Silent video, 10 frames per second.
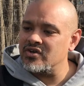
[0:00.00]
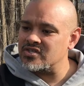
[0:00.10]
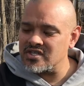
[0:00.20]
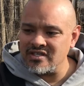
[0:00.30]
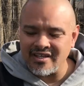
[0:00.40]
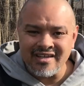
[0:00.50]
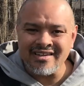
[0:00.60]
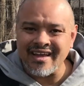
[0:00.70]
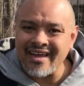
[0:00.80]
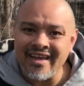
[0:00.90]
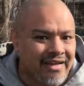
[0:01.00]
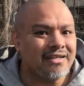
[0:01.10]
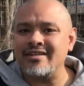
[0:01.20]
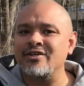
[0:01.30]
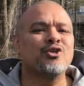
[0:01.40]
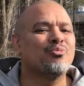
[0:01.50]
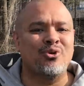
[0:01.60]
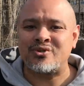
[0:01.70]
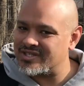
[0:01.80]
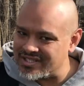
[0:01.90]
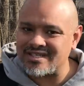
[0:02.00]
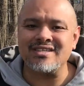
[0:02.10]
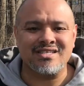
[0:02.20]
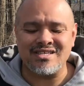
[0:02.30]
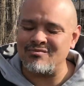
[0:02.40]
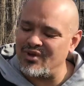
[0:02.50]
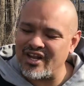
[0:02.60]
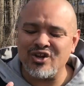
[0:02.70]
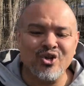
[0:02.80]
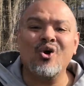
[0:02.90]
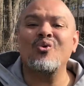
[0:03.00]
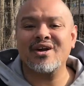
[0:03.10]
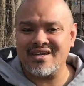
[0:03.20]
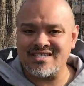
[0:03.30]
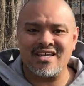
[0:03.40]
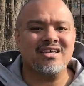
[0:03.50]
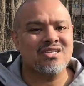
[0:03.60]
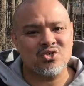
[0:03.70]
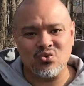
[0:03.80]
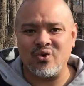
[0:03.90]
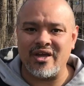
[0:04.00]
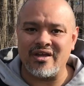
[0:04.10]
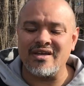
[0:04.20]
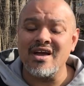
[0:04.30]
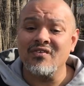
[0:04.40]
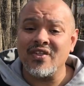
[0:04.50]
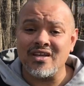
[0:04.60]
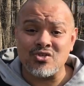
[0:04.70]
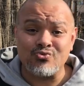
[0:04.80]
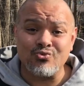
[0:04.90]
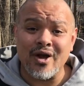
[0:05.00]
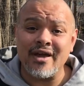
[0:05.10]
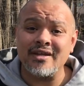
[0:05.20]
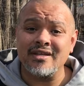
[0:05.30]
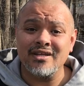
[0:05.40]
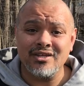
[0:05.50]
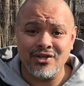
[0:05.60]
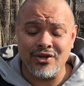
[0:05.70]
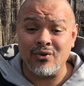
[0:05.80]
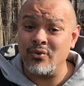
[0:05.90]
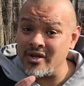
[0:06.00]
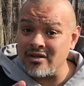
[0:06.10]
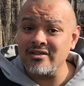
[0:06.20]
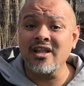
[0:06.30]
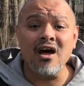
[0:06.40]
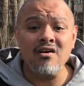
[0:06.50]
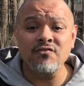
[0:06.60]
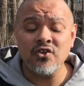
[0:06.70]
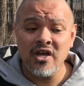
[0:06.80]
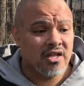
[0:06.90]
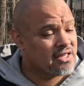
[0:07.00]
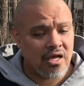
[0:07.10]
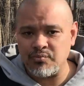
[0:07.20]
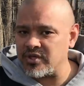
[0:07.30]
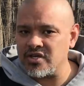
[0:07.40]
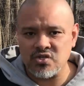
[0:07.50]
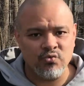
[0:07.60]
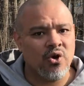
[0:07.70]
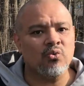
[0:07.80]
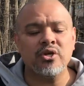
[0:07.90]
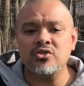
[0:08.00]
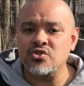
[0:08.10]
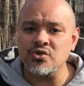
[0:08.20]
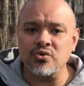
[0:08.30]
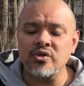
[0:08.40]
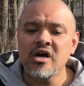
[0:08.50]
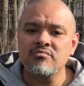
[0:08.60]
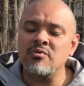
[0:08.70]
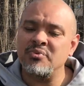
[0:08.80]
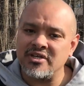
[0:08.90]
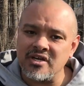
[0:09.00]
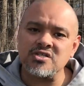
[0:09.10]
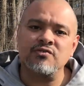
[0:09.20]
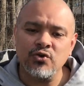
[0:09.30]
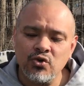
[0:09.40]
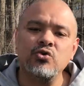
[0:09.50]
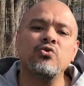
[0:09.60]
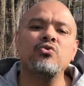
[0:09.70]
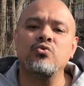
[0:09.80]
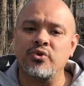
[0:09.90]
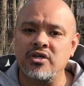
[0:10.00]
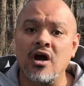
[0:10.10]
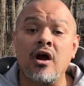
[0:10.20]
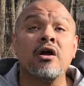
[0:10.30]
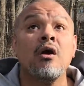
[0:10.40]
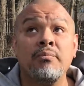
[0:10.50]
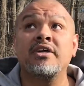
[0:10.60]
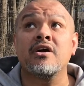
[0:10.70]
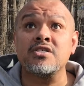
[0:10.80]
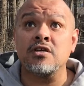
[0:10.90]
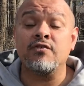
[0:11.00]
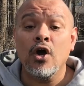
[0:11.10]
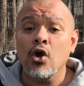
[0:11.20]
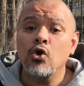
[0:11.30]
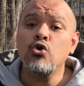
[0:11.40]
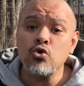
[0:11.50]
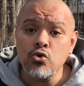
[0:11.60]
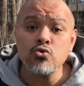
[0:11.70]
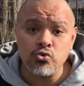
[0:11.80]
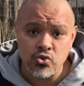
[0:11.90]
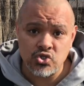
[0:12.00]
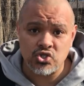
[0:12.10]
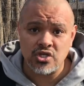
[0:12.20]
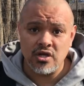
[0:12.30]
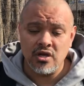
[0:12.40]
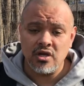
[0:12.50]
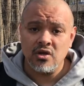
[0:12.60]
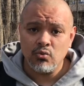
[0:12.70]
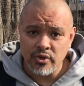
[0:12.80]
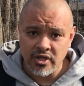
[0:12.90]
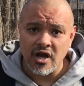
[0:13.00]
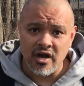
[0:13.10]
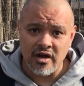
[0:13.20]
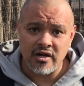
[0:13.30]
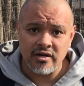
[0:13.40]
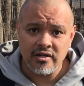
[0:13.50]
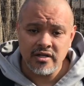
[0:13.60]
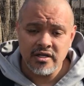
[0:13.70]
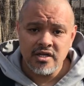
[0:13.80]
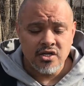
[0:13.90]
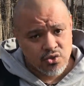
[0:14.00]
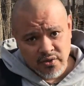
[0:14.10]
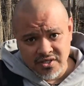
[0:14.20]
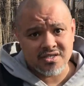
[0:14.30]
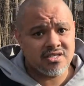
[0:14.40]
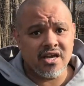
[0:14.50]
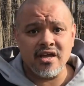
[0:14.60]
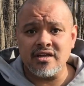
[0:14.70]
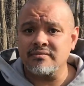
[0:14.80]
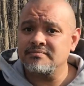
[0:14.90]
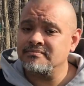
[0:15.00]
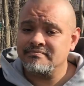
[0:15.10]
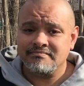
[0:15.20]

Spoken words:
there is an inalienable dignity, meaning no one can take this away, that is right here. We are loved not because of what we do, but because of who we are, because of whose we are. So on this day,